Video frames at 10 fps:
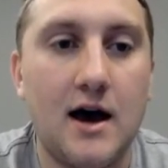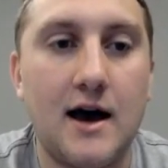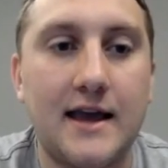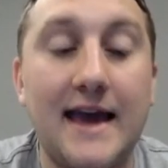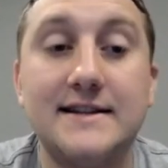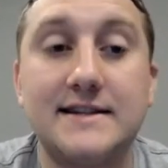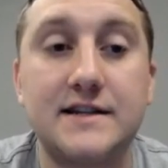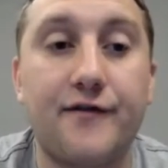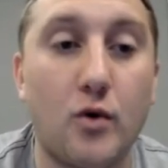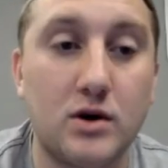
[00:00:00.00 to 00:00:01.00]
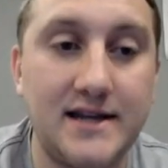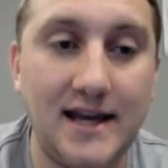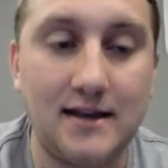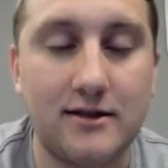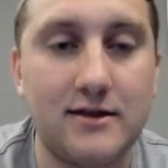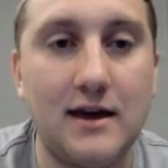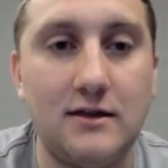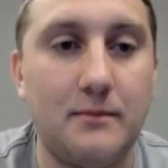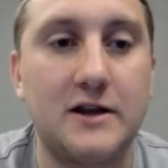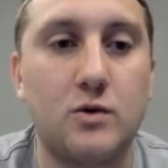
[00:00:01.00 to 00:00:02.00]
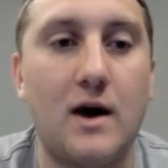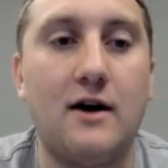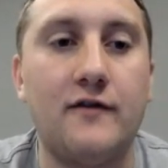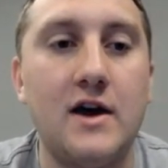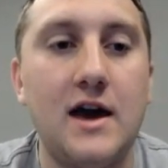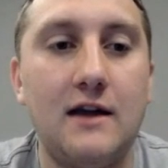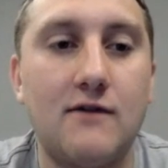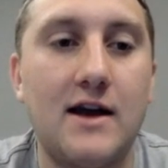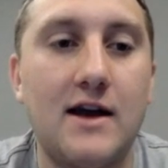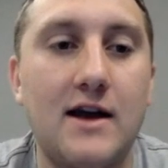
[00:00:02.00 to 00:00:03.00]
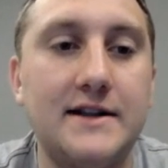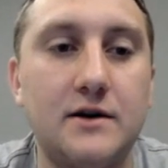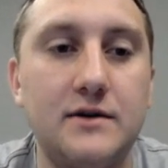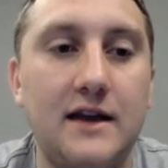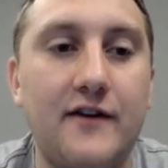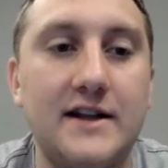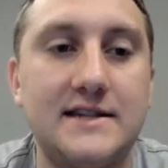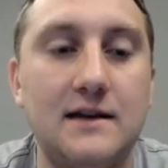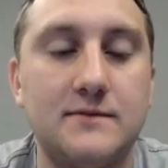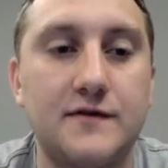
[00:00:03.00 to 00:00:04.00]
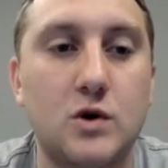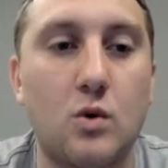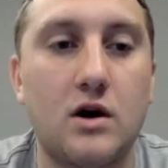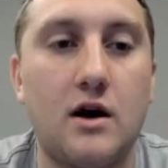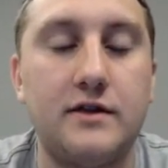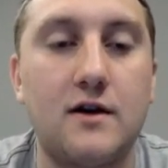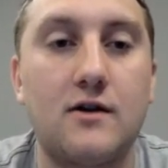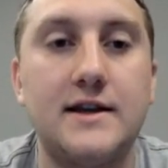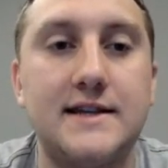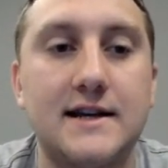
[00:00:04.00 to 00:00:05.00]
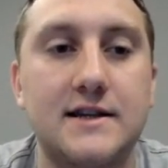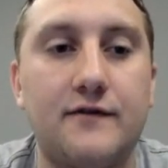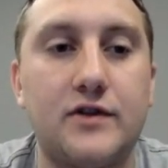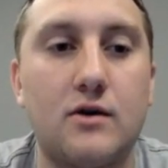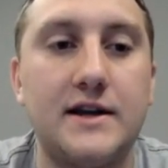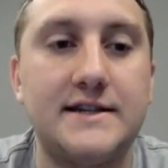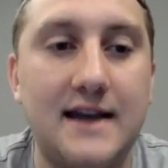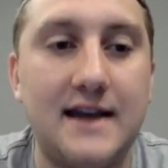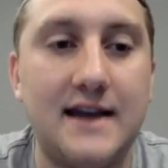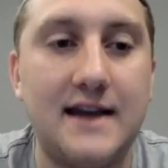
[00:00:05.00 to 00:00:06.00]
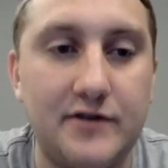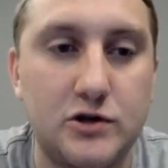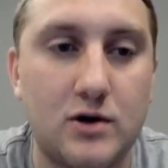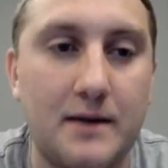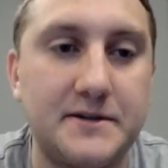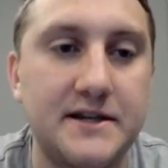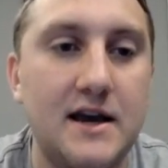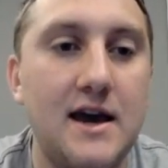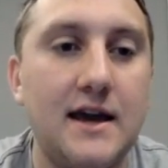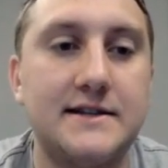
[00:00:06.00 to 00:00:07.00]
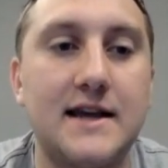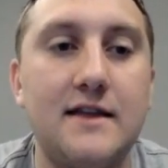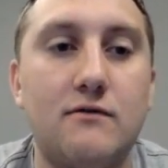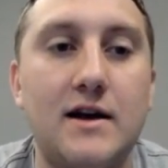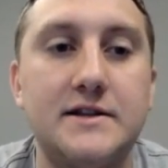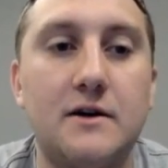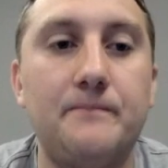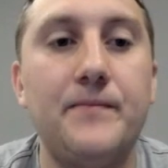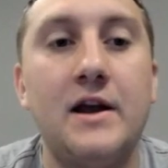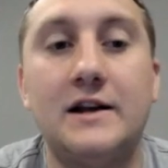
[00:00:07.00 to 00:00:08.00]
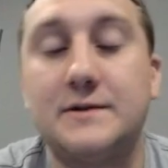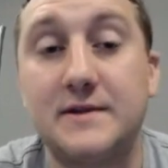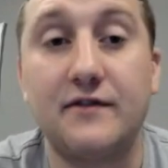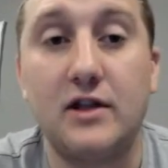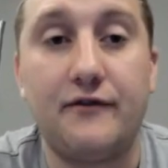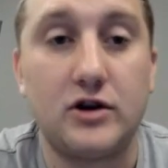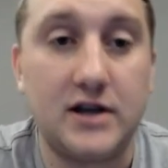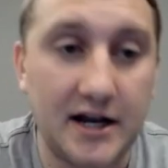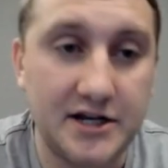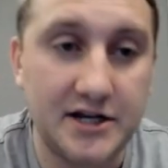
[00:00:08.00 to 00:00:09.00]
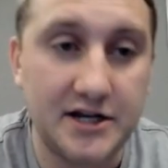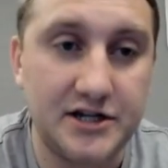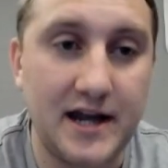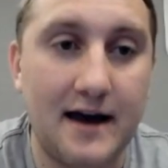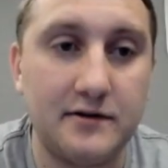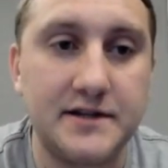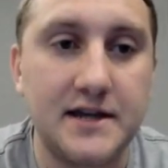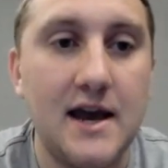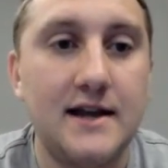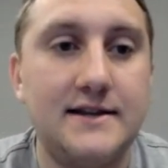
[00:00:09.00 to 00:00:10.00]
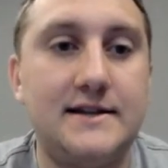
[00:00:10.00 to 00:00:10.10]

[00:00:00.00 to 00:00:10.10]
Kansas is 14th in the Big 12 in red zone defense. Teams have scored on 36 of 37 trips inside the red zone. Now, specifically for touchdowns,